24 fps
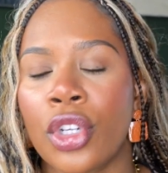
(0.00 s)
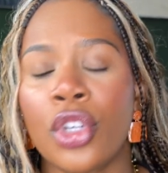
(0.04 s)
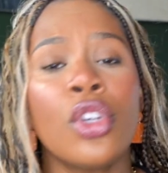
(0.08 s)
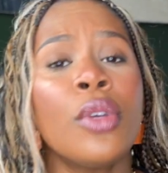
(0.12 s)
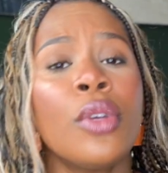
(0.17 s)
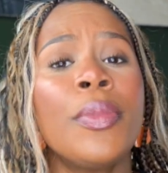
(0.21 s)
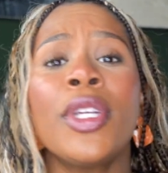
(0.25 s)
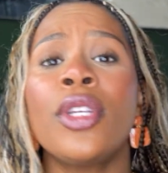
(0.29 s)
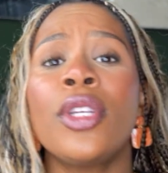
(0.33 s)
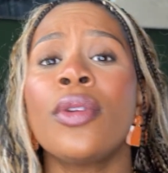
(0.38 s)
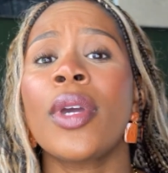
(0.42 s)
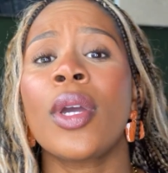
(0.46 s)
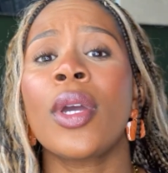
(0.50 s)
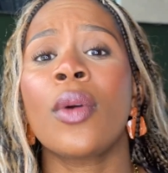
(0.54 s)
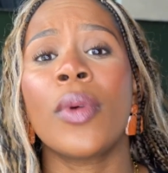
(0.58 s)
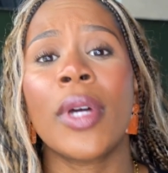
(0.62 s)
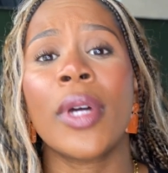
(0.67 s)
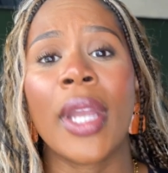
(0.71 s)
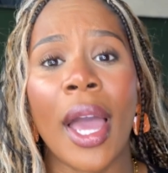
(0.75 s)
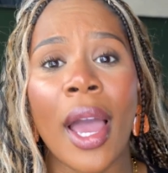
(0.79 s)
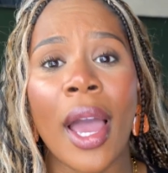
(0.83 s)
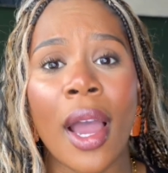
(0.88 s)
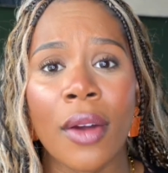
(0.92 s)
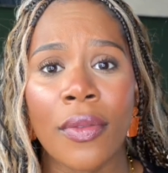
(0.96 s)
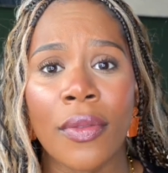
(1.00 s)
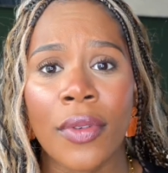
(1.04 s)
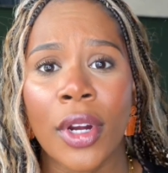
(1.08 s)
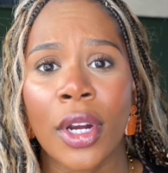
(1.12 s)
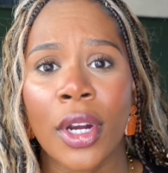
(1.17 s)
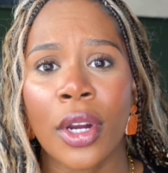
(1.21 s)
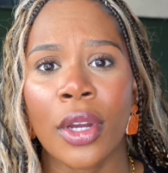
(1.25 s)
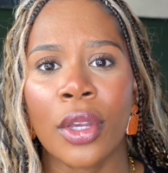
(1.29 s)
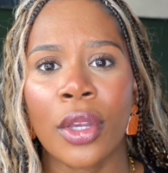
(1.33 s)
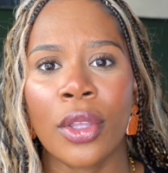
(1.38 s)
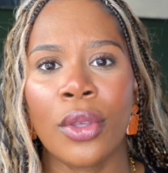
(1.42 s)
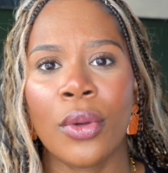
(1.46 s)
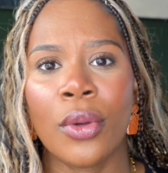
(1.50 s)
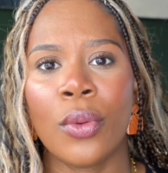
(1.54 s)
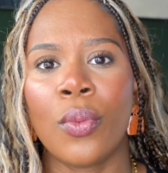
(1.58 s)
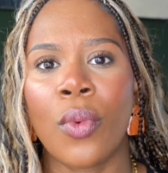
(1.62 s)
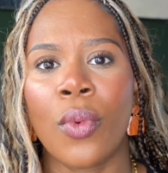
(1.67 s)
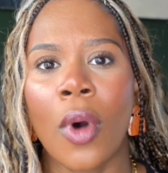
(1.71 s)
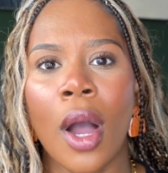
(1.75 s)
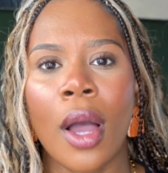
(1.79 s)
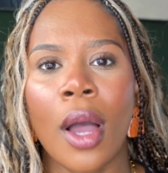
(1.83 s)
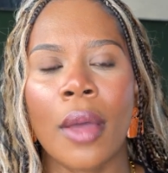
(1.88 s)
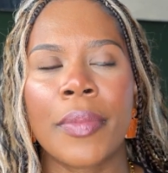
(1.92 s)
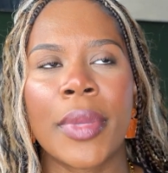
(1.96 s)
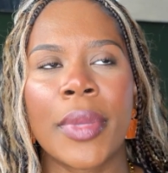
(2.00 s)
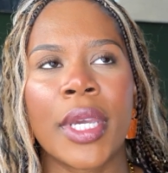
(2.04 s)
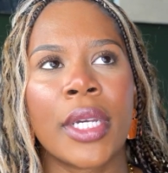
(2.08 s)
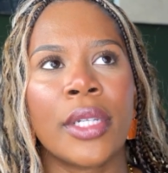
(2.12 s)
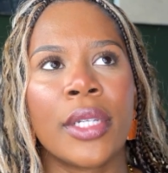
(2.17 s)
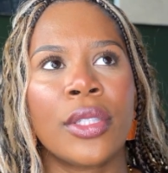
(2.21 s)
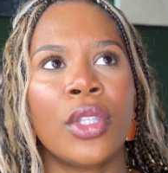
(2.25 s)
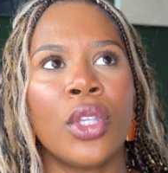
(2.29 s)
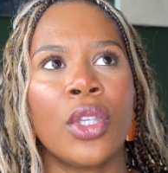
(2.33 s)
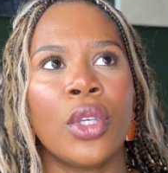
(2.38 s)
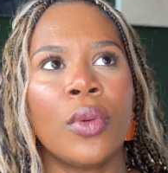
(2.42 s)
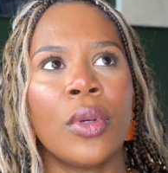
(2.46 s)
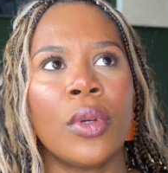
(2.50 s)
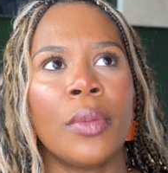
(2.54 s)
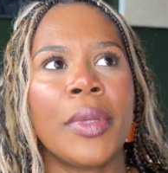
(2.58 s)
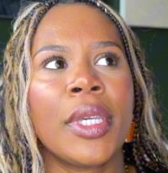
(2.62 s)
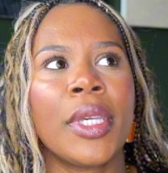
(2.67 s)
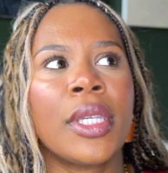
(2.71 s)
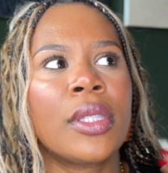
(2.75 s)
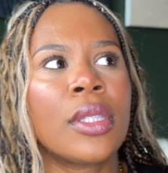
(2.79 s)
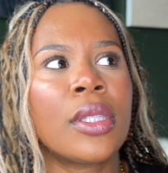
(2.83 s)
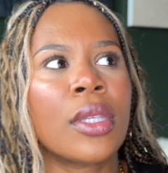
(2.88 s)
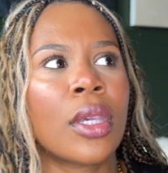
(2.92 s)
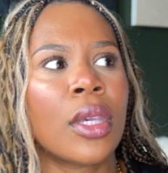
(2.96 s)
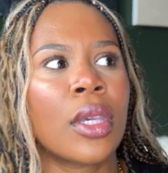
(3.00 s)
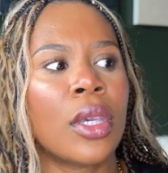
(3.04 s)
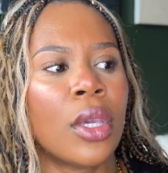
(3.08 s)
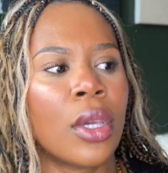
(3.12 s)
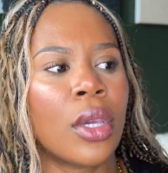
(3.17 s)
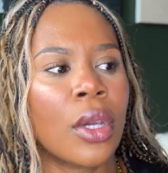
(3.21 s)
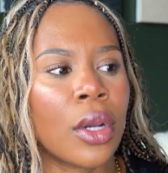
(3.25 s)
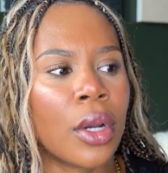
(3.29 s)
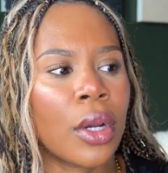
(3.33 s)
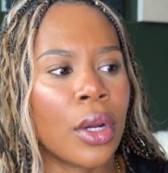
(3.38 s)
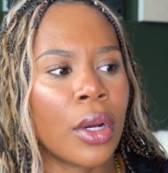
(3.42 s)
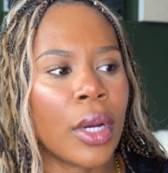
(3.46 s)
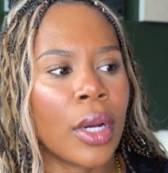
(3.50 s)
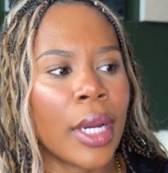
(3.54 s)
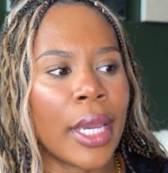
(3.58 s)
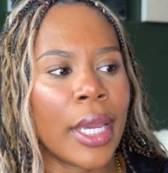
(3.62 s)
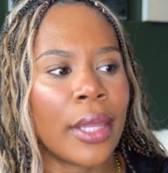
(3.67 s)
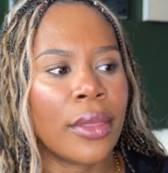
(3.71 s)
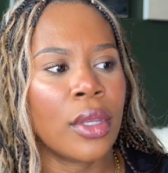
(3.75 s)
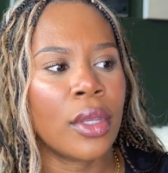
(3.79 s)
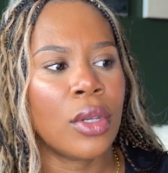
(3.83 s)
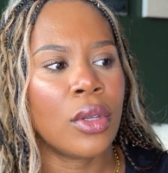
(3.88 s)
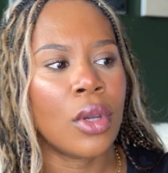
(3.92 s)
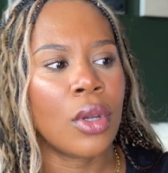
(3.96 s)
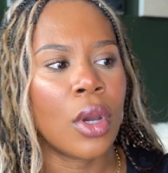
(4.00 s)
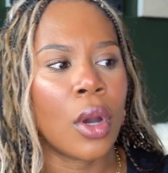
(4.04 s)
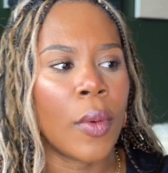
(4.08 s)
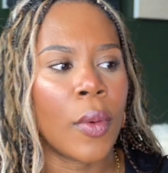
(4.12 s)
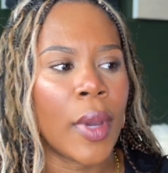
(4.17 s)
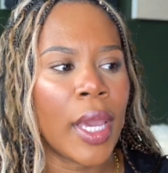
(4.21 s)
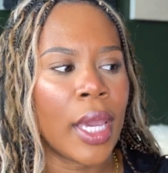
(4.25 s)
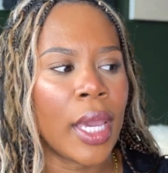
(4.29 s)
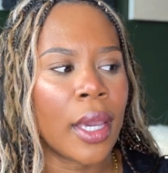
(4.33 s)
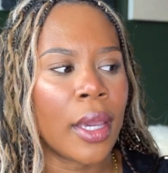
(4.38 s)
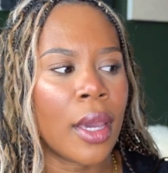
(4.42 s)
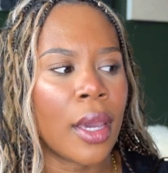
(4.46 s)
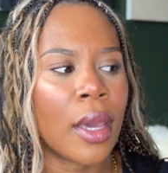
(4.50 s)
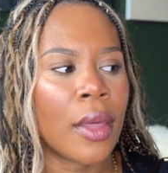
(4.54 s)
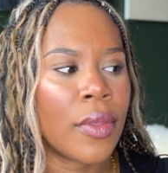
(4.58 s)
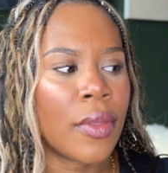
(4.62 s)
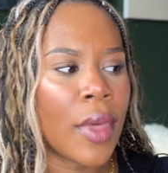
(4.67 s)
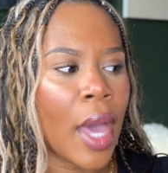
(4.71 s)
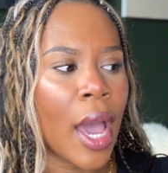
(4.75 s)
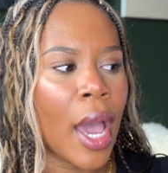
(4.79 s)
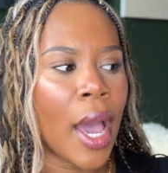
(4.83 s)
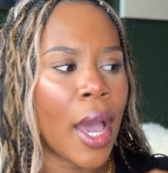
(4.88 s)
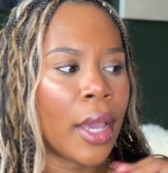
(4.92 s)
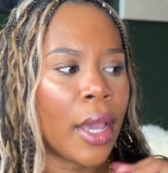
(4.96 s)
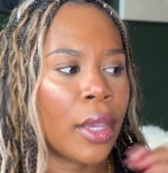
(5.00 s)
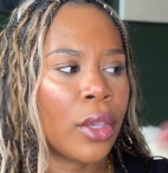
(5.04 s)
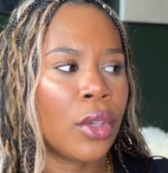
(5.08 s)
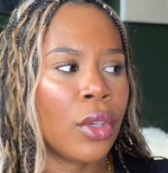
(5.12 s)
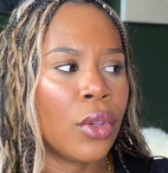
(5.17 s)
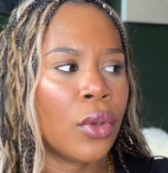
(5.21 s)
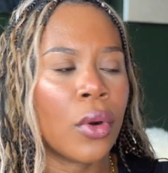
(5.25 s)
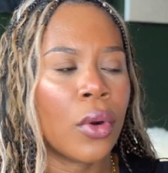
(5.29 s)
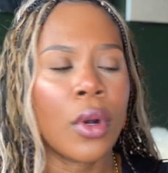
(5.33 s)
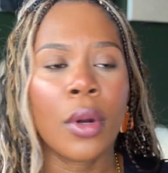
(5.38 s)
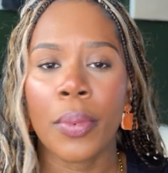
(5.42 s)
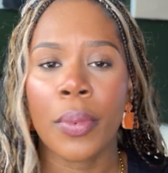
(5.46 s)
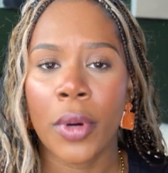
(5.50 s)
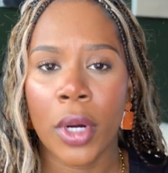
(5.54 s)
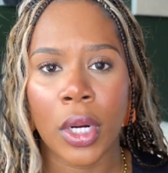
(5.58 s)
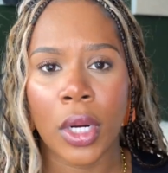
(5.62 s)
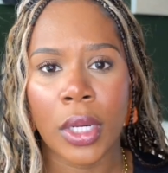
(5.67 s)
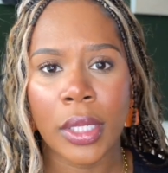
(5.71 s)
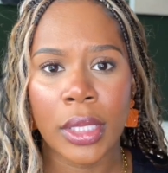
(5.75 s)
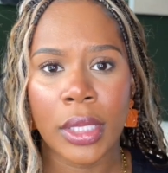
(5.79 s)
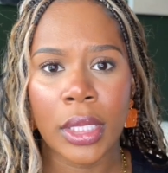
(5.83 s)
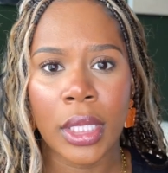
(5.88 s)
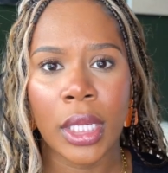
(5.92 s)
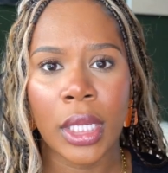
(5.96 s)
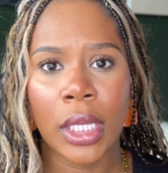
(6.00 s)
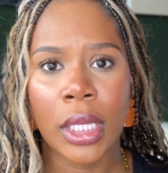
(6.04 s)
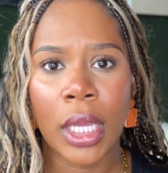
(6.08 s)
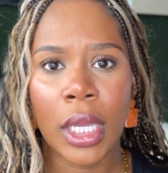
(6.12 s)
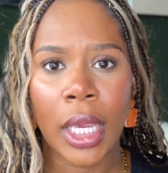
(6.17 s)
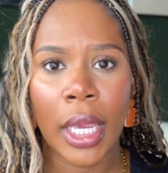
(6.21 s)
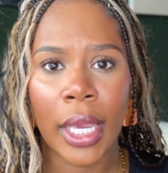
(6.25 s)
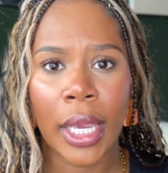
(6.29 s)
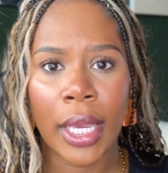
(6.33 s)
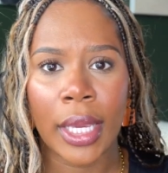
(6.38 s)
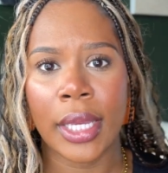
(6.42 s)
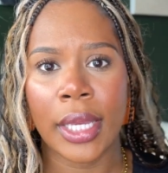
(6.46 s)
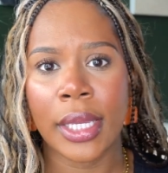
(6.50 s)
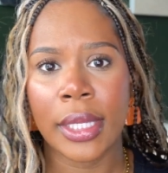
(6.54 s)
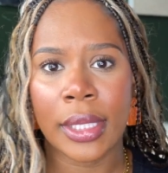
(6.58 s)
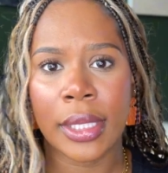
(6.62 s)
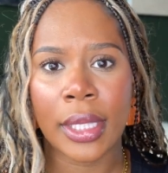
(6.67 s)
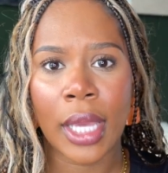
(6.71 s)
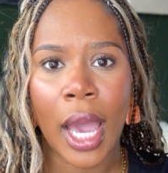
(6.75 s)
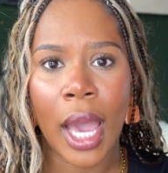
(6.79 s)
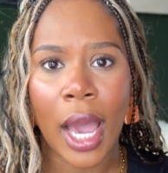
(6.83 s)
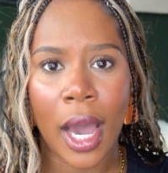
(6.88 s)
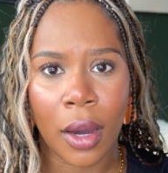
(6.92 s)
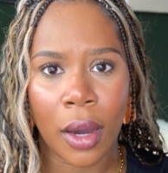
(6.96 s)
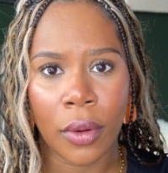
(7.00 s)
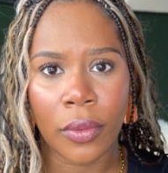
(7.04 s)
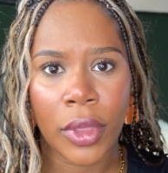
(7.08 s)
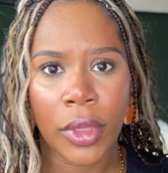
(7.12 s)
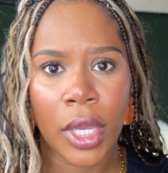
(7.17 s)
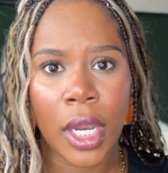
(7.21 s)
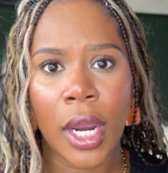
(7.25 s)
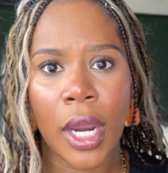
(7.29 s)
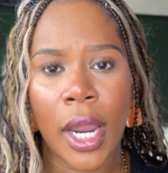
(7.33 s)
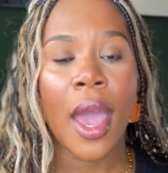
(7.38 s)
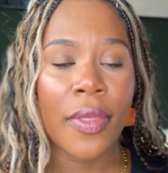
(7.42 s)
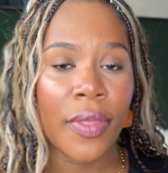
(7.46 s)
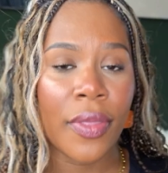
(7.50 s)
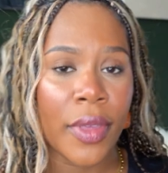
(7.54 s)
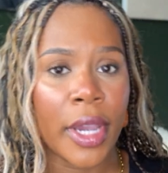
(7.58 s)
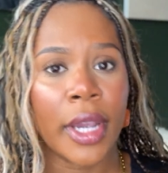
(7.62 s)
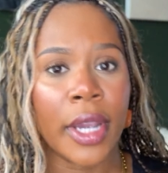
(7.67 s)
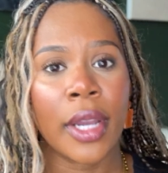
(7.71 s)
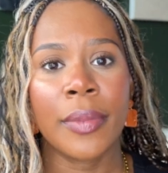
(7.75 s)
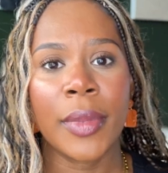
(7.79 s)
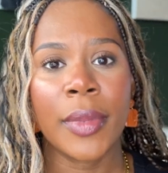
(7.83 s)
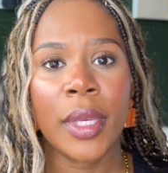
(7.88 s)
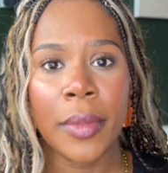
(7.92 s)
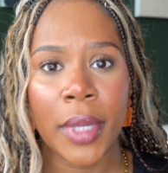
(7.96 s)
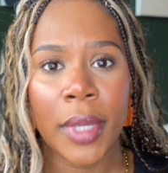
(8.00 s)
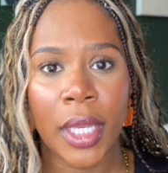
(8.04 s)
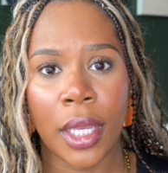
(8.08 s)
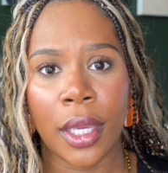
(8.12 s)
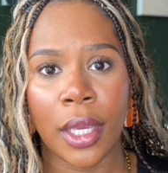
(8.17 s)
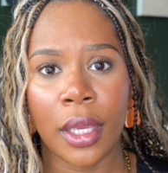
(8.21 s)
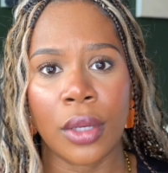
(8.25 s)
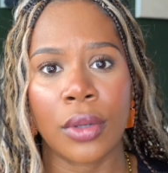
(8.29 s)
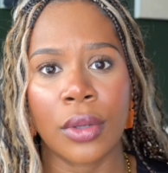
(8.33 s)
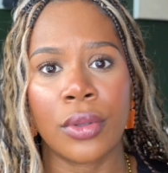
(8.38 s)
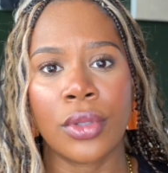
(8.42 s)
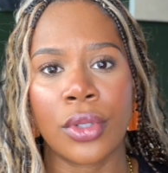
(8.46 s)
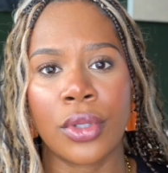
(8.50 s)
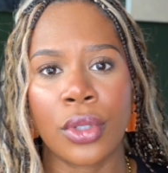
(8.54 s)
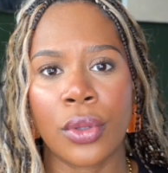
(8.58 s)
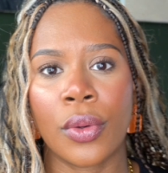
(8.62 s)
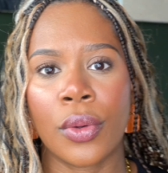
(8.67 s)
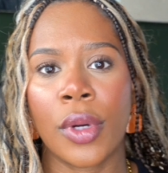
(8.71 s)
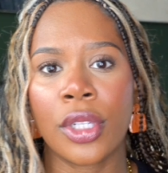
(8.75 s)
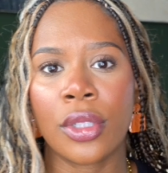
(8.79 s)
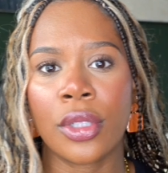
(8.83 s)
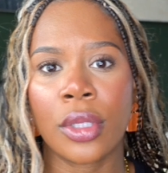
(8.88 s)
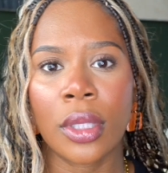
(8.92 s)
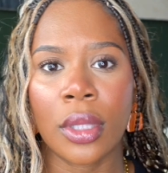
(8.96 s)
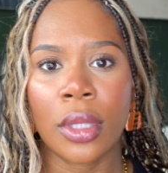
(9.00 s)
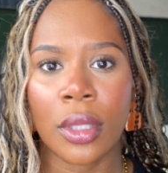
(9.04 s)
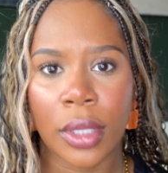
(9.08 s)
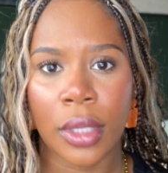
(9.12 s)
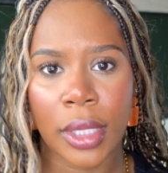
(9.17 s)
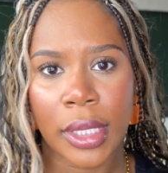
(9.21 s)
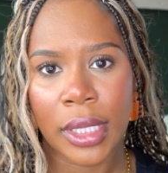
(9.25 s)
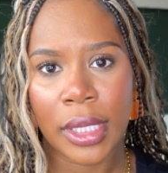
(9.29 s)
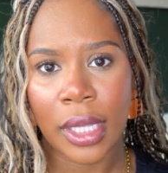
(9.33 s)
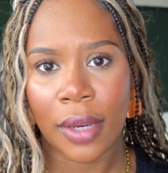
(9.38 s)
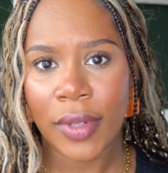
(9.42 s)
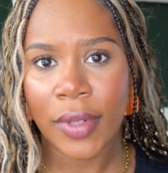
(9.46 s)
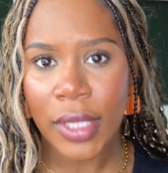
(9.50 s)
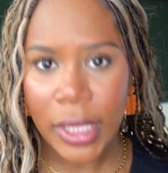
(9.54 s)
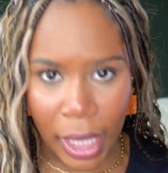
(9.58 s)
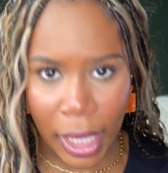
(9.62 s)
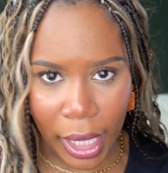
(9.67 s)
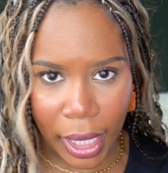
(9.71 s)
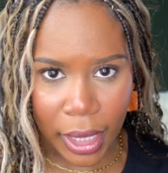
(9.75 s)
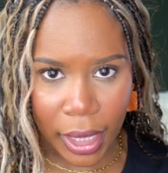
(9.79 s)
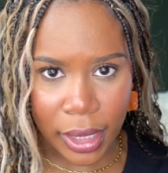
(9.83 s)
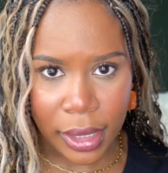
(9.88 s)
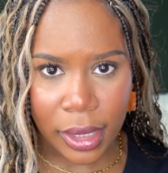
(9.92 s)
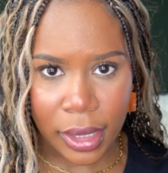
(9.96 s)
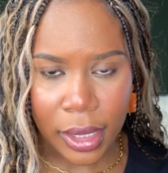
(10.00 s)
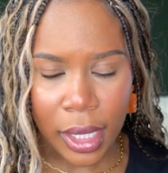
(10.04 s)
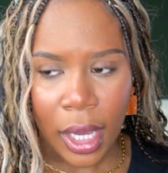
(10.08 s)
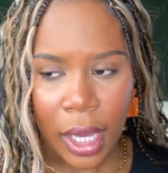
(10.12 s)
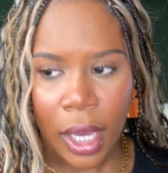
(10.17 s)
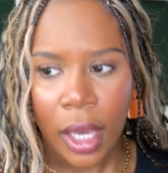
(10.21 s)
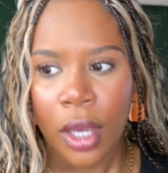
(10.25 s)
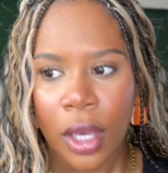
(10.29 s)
You'd be doing whatever you want because you would be secure in the knowing that your person is out there and they're gonna be meeting you in 237 days.